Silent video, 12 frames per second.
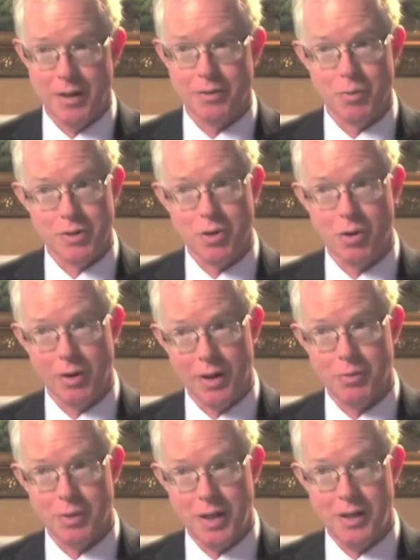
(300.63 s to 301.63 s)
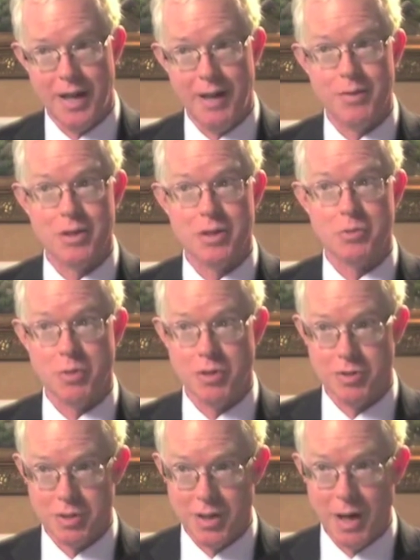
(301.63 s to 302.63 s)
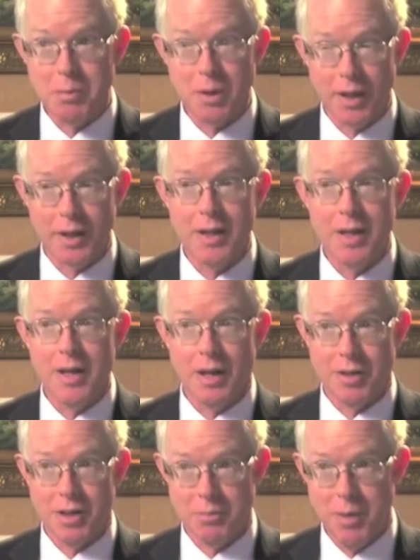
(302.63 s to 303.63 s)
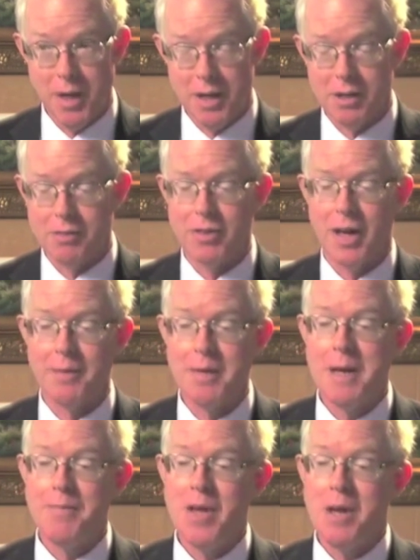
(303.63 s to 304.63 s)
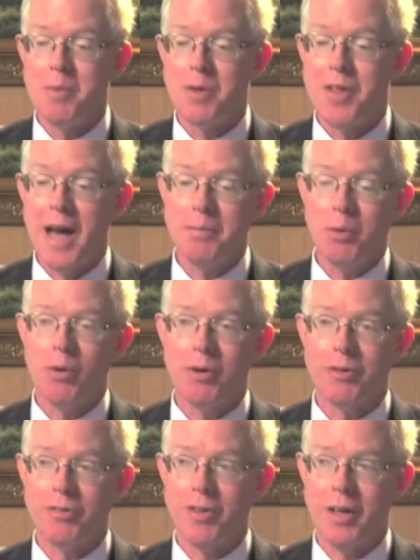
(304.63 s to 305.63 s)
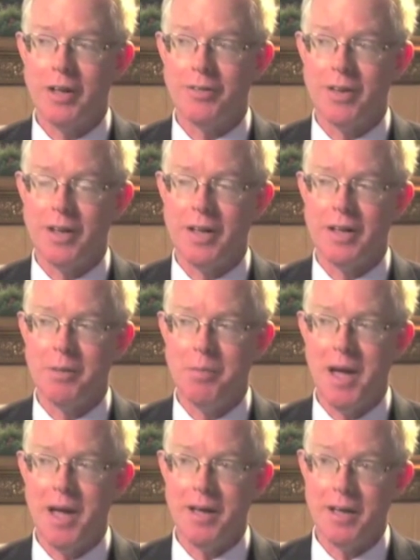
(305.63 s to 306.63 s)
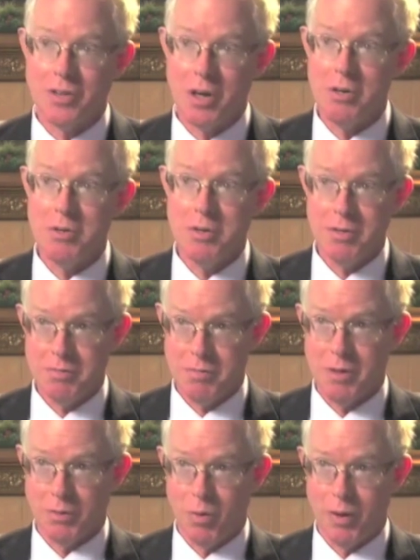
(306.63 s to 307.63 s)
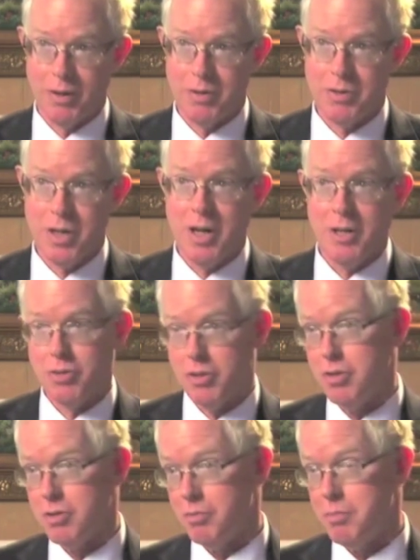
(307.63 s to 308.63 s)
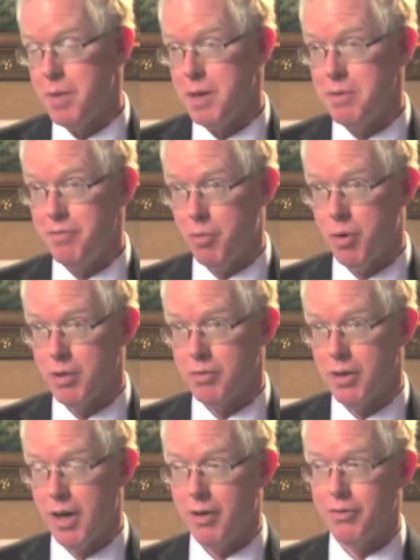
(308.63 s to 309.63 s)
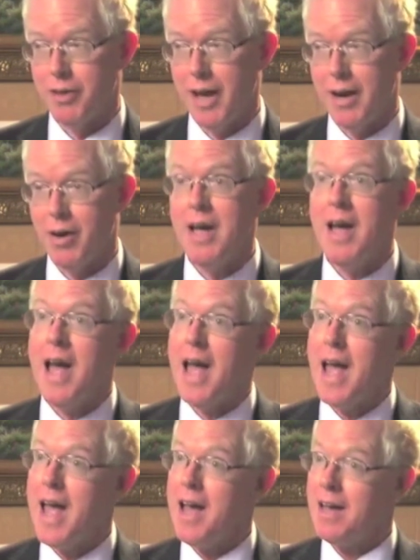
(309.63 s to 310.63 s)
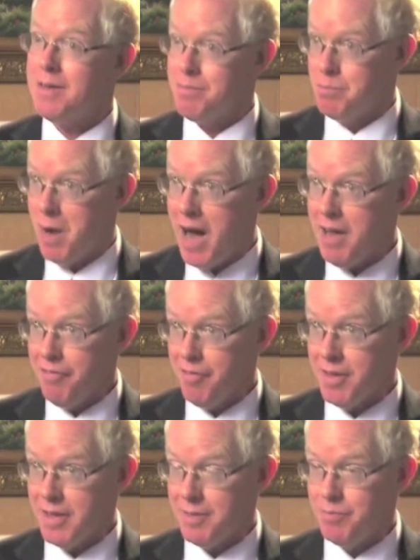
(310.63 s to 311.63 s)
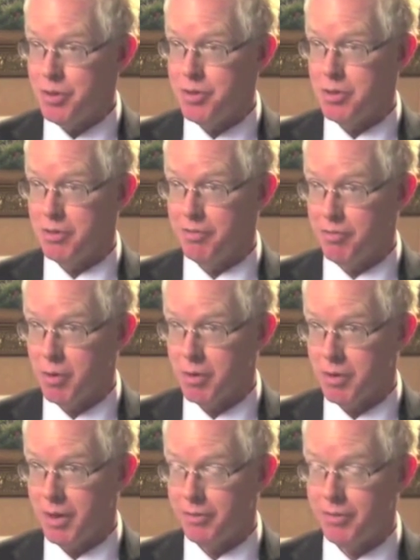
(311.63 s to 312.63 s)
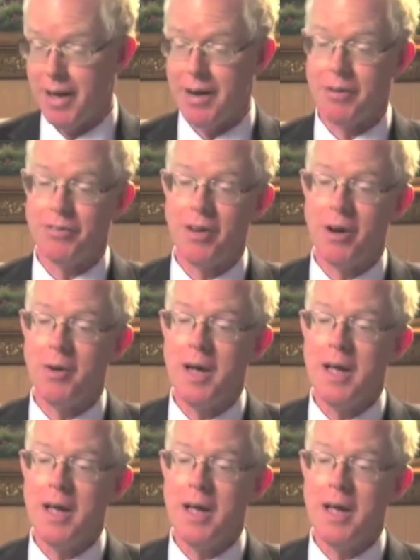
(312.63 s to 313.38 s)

to what's called liquidated damages, which is a doubling of the unpaid overtime. But that employer is going to end up paying his own lawyers to the tune of maybe $400 an hour, and my fee to the tune of $400 an hour. So